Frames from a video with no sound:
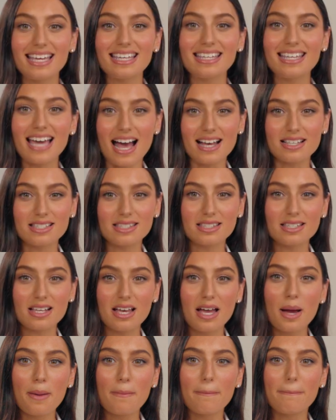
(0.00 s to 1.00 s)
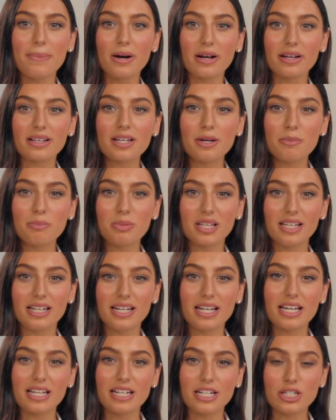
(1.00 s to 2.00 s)
Yes, but
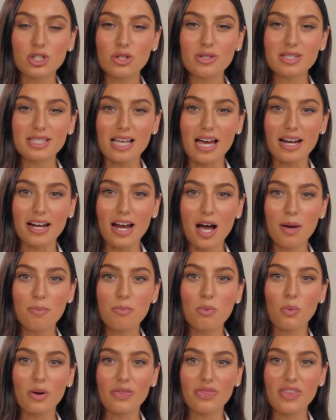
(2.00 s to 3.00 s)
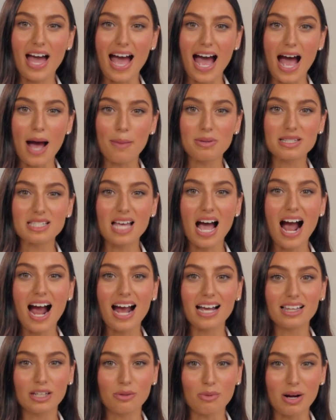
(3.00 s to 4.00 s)
completing initial setup with the app is
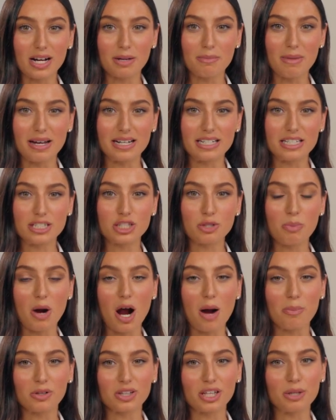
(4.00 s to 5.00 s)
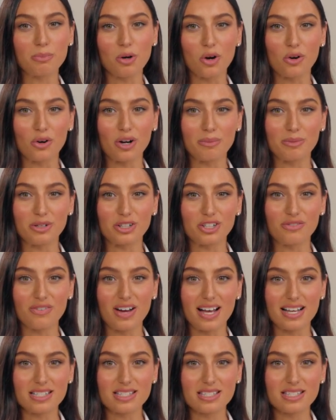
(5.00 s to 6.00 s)
highly recommended to properly program your
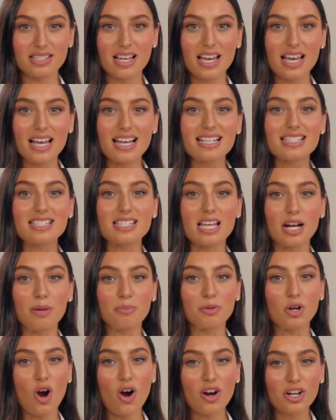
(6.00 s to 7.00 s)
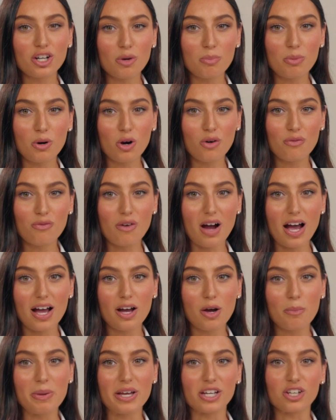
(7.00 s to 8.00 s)
device. Set up your audio
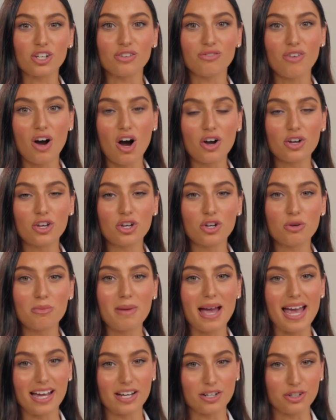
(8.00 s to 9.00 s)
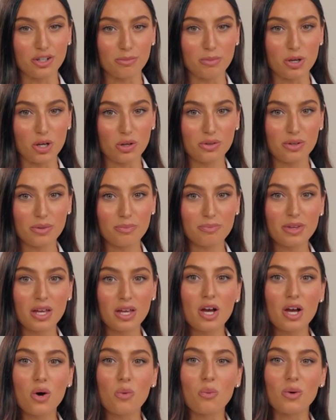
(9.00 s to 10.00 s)
profile, pick your volume, and your mode.
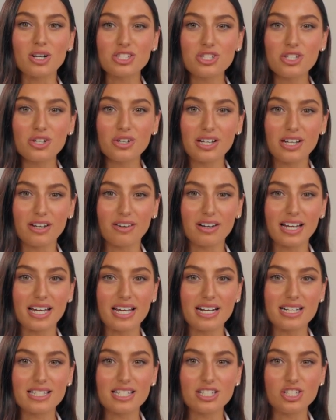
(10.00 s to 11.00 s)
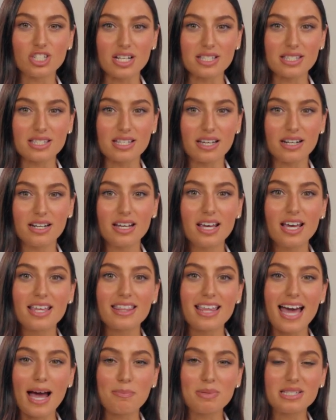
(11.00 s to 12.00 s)
Once your hearing aid is adjusted,
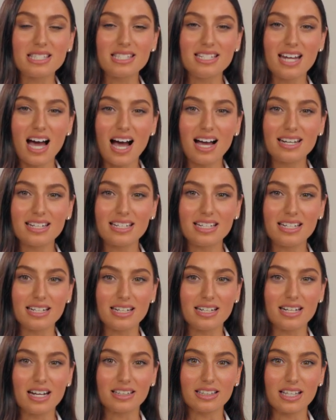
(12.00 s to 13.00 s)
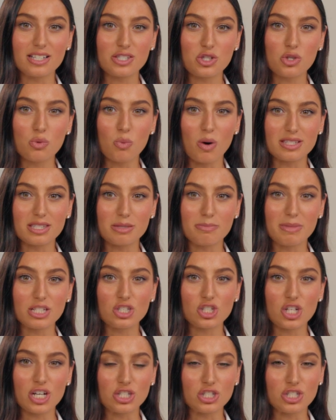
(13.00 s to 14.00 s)
the app is not needed unless you want to make
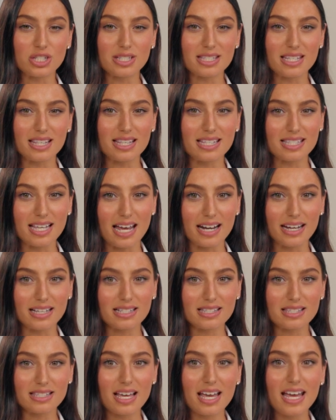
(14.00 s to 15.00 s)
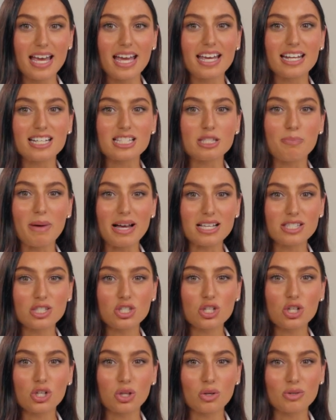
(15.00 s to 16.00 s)
changes to the settings. It is best
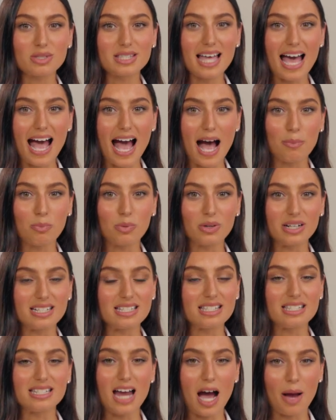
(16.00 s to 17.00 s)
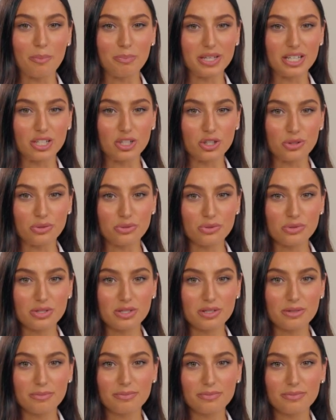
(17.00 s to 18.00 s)
to close the app when it is not being used.